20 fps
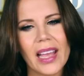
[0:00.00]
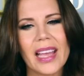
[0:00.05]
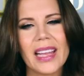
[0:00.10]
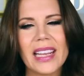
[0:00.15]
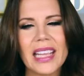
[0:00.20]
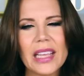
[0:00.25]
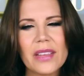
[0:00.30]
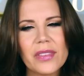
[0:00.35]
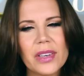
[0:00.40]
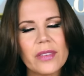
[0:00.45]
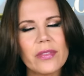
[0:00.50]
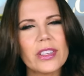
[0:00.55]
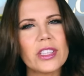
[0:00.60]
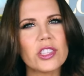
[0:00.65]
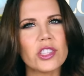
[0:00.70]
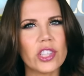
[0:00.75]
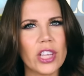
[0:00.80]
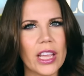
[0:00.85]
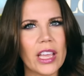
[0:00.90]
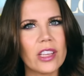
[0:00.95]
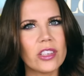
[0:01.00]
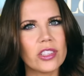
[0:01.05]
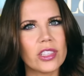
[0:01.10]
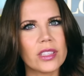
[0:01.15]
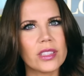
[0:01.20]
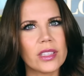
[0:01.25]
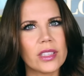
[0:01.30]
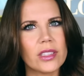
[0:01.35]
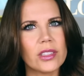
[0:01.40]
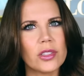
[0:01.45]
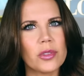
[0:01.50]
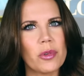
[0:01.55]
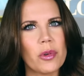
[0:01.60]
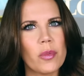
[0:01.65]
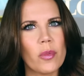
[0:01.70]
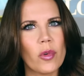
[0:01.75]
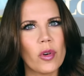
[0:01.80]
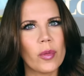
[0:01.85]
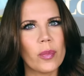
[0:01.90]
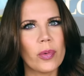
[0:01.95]
And even if it changes into
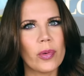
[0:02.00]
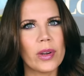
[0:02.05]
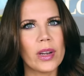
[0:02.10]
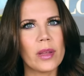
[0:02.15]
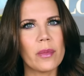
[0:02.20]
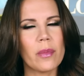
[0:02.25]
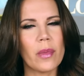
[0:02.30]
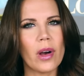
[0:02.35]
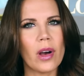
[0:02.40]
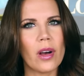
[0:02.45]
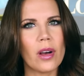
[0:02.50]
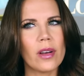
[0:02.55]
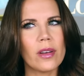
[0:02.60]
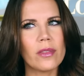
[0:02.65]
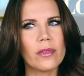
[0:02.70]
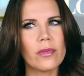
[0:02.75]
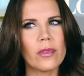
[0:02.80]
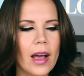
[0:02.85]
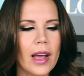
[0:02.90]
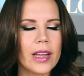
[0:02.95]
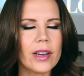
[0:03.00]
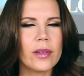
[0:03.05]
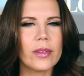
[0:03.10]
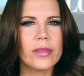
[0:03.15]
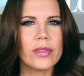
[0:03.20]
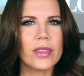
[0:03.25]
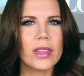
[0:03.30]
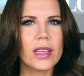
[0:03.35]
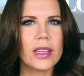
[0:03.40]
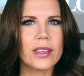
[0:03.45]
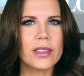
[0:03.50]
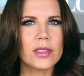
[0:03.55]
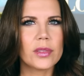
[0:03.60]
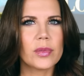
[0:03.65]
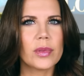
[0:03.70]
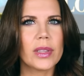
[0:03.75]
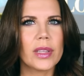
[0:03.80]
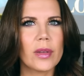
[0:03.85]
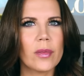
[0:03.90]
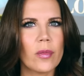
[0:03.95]
a more pretty mauve, I don't think
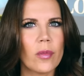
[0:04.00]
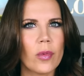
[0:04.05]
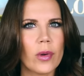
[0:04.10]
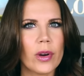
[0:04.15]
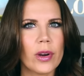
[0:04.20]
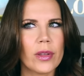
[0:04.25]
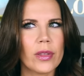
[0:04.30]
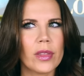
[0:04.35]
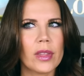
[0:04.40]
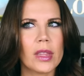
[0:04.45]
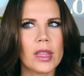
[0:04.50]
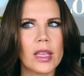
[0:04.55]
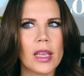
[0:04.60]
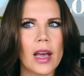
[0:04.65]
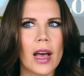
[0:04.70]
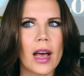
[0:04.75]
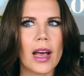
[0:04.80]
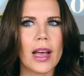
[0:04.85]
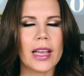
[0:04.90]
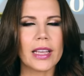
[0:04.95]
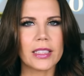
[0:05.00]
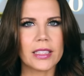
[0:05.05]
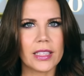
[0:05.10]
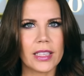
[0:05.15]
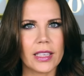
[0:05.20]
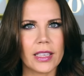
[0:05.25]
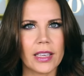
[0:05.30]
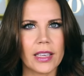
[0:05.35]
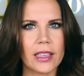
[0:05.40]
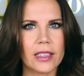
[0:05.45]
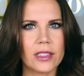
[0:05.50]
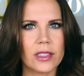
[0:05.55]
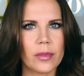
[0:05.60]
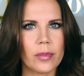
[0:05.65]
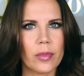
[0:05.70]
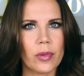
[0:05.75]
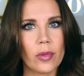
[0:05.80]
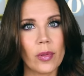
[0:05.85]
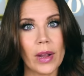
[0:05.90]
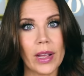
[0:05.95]
it's really worth the high ticket
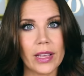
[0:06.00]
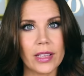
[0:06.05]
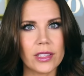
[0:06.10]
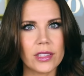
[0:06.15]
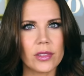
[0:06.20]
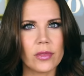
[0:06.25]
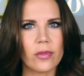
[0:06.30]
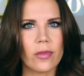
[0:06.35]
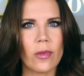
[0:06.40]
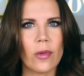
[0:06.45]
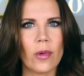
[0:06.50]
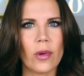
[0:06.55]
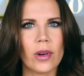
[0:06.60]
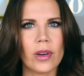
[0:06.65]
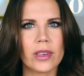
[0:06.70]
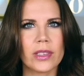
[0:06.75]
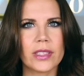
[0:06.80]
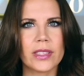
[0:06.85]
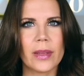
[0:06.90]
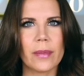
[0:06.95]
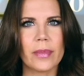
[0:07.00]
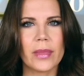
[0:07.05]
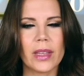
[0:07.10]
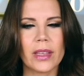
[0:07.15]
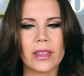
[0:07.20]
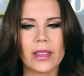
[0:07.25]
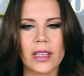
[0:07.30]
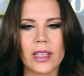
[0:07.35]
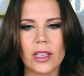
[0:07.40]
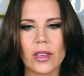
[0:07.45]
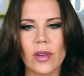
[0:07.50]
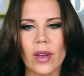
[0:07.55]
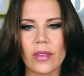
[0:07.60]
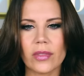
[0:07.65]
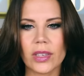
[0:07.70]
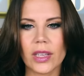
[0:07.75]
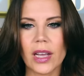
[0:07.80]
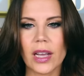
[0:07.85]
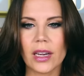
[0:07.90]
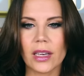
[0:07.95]
price for something that you
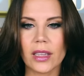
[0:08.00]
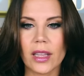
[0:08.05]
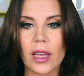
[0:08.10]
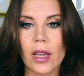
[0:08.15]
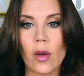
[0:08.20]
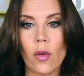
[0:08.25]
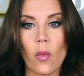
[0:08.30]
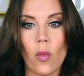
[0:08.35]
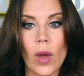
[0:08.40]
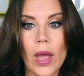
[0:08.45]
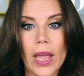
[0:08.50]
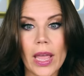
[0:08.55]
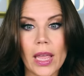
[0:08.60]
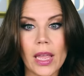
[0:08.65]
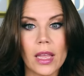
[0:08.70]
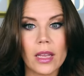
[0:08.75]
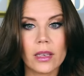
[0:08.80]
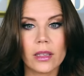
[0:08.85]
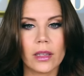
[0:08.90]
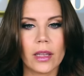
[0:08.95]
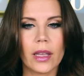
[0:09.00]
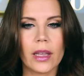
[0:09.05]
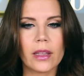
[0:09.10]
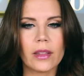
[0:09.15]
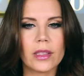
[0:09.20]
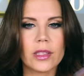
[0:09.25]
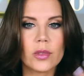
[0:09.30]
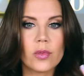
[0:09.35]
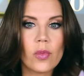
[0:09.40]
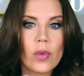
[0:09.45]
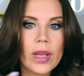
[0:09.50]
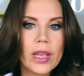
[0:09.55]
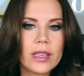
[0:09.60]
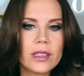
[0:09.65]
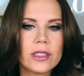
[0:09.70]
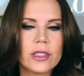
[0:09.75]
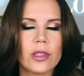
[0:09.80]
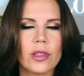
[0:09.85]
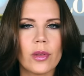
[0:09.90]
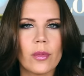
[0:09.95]
have to kind of like wait and like let's wait
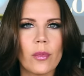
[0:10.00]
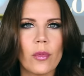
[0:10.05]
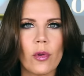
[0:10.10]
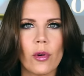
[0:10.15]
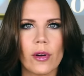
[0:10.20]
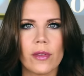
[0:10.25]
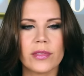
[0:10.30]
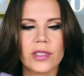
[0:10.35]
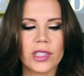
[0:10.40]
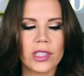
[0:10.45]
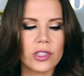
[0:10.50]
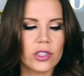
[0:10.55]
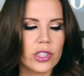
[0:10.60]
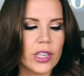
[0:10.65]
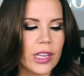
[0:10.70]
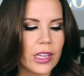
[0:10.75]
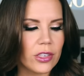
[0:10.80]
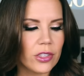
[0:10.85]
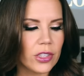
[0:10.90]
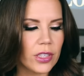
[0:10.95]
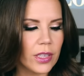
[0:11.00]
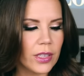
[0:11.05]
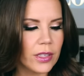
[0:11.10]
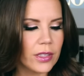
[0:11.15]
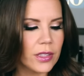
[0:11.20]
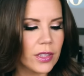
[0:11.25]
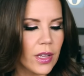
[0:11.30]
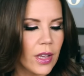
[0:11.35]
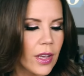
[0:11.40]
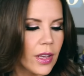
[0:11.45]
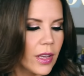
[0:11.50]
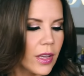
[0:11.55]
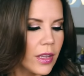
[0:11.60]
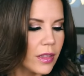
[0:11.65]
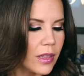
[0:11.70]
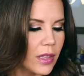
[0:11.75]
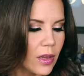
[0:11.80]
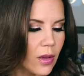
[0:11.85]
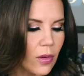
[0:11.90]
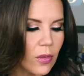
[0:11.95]
until it morphs and changes.
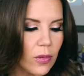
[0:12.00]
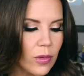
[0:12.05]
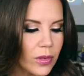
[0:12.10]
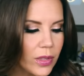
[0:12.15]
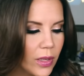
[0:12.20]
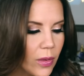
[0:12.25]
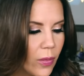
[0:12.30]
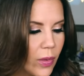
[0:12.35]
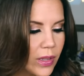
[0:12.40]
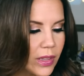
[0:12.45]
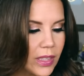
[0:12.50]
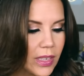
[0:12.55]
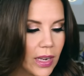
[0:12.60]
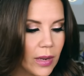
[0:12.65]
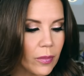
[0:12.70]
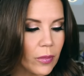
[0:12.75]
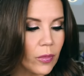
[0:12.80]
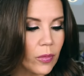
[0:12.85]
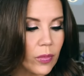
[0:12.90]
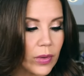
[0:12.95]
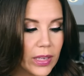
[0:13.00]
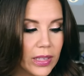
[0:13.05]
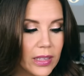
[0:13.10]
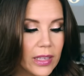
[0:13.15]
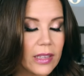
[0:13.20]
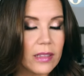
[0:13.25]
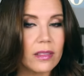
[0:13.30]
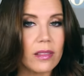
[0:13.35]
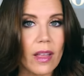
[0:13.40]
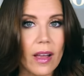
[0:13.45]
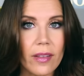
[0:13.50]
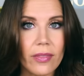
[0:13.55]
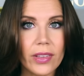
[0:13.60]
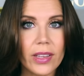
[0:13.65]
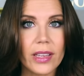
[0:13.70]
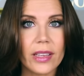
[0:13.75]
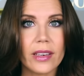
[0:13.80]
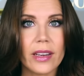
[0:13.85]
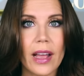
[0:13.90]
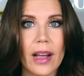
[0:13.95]
The only one that I'm really
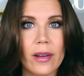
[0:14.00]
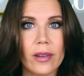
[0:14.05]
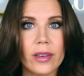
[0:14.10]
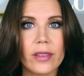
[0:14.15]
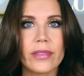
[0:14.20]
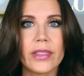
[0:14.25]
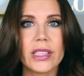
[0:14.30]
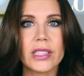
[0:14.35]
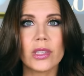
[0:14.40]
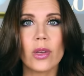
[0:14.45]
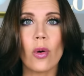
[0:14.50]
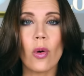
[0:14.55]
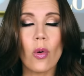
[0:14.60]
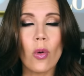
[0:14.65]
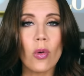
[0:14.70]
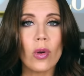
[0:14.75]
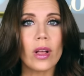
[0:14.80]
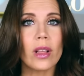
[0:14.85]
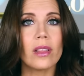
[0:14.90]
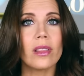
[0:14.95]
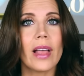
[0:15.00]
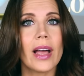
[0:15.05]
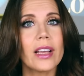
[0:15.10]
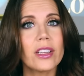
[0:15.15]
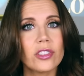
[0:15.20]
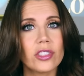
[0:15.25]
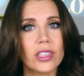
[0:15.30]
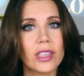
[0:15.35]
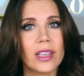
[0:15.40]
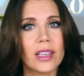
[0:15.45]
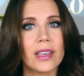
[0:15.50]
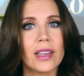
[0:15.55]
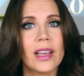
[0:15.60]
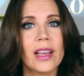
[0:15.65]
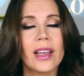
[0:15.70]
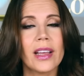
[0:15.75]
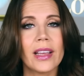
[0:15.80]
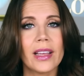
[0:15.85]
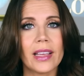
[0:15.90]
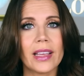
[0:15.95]
loving out of this whole collection
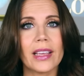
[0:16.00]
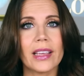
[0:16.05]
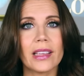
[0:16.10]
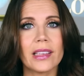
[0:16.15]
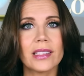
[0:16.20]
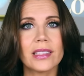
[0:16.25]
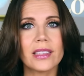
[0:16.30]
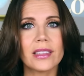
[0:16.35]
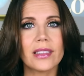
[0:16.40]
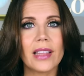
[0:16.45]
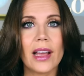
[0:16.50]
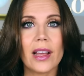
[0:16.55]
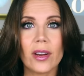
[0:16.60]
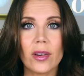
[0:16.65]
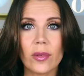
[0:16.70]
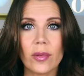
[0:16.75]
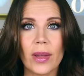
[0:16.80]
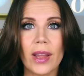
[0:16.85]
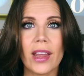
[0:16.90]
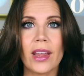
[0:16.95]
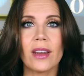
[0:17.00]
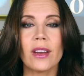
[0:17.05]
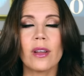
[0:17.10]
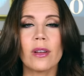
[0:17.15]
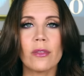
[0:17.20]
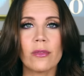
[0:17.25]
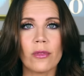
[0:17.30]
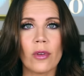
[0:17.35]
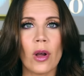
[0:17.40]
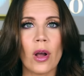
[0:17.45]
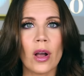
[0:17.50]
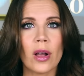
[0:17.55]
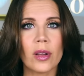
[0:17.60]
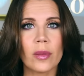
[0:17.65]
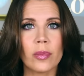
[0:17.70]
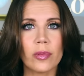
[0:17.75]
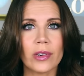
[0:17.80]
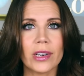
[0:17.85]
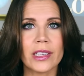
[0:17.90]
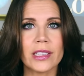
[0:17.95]
is that green
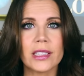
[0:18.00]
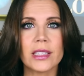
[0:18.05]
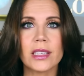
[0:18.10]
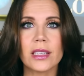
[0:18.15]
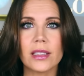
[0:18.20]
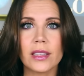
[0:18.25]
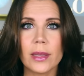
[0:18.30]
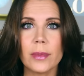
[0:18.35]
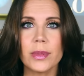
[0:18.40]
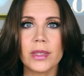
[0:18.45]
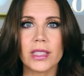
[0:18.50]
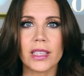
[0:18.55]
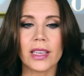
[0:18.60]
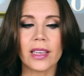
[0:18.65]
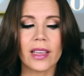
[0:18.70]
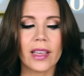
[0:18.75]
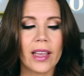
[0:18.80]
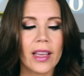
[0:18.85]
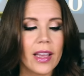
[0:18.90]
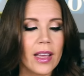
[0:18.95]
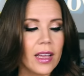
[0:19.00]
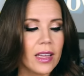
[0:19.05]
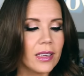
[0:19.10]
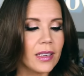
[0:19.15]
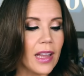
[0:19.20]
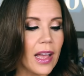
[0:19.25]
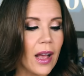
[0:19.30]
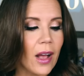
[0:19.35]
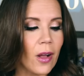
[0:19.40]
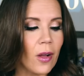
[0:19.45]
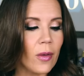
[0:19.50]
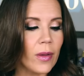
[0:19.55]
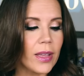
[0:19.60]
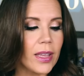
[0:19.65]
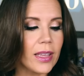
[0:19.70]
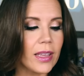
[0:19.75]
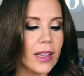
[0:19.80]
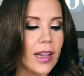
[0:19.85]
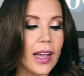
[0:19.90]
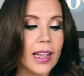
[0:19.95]
frog prince lipstick.
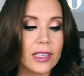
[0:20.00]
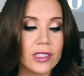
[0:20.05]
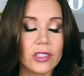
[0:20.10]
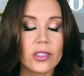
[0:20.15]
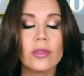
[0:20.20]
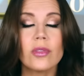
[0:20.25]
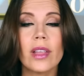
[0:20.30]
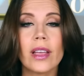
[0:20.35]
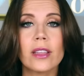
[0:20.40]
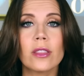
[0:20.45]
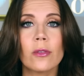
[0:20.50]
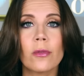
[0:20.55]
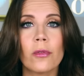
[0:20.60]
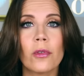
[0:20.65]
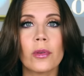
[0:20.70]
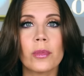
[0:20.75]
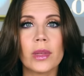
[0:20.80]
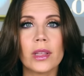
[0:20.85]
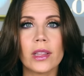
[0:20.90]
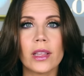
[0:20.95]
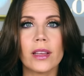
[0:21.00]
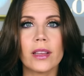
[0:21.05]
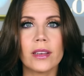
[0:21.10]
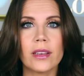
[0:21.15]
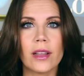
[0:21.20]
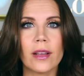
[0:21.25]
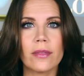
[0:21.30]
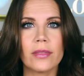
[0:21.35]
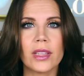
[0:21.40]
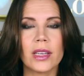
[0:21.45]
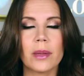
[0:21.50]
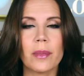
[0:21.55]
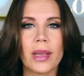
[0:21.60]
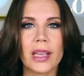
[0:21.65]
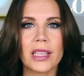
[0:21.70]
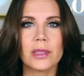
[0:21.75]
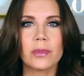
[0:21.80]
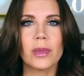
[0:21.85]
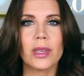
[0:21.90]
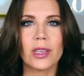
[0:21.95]
Now, I do like the formula enough that it
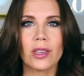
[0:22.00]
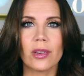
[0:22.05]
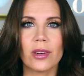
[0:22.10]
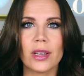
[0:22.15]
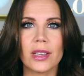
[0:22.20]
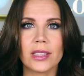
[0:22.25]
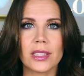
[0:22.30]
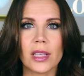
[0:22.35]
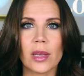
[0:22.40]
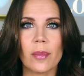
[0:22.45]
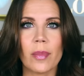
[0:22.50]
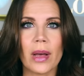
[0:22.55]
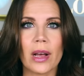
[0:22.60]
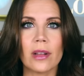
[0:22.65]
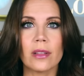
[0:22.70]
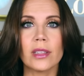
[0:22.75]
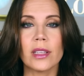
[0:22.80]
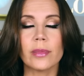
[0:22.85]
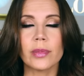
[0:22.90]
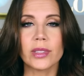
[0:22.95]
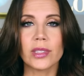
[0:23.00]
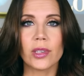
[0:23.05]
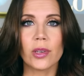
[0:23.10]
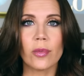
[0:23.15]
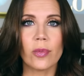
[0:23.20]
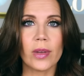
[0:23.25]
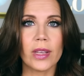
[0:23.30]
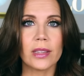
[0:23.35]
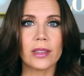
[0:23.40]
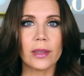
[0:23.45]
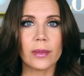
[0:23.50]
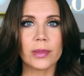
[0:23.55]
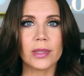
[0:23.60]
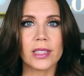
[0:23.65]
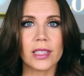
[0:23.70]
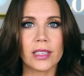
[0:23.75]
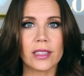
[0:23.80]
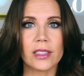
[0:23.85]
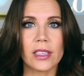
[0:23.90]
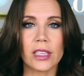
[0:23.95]
makes me curious about lipstick queen
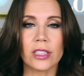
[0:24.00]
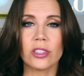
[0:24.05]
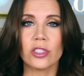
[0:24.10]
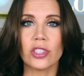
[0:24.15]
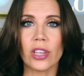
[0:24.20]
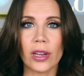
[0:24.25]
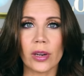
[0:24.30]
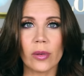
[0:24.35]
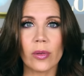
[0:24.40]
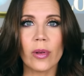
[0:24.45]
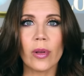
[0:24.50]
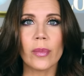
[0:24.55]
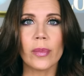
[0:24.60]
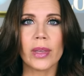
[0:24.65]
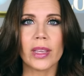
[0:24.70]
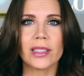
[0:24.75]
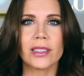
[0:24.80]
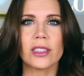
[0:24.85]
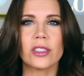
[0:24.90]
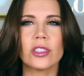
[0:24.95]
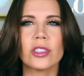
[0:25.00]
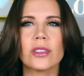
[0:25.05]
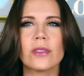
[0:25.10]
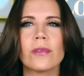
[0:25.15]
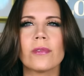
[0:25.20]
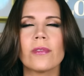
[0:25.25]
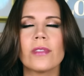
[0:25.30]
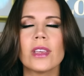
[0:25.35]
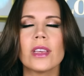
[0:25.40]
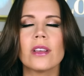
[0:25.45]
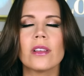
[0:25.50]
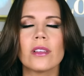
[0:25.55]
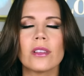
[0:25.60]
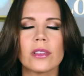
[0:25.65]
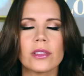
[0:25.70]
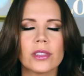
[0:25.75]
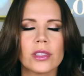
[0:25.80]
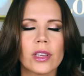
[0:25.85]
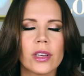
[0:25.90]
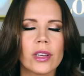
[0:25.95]
lipsticks in general because it just
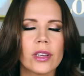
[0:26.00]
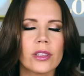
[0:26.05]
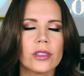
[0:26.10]
feels